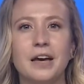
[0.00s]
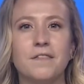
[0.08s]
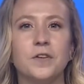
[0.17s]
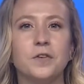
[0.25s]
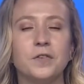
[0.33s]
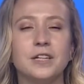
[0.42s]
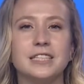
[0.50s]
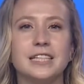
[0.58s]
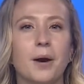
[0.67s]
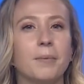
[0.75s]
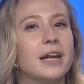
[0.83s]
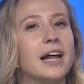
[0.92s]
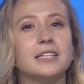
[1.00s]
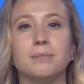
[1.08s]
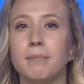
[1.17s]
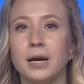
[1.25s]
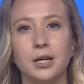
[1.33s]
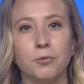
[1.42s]
Feel free to nominate as
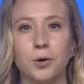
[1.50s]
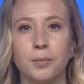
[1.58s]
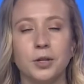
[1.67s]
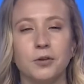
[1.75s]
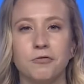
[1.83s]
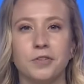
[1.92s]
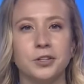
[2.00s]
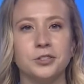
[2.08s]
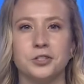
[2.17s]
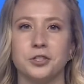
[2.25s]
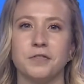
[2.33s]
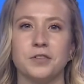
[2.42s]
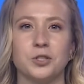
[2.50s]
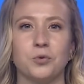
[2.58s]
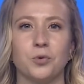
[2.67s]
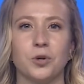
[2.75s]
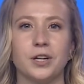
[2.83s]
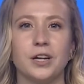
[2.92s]
many women you feel deserve this
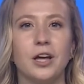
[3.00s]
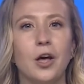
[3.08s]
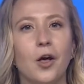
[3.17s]
award.